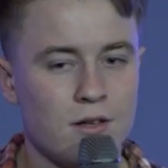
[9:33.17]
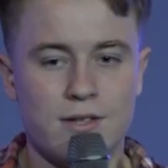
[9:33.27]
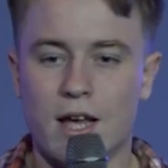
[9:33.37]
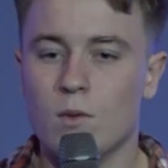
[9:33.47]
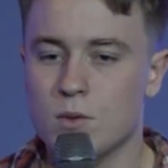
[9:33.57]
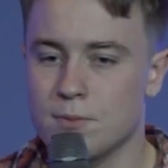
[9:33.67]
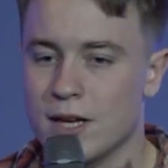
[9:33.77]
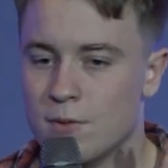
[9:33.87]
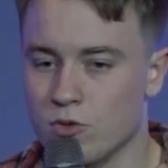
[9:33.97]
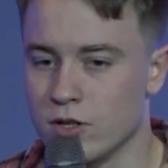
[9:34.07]
Second one was
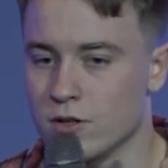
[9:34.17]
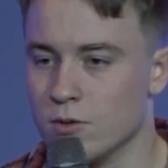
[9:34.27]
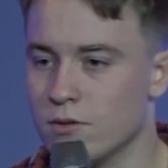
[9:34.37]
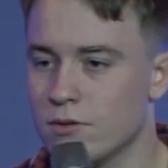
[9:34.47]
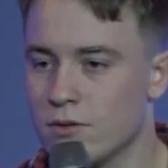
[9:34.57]
be hypocritical.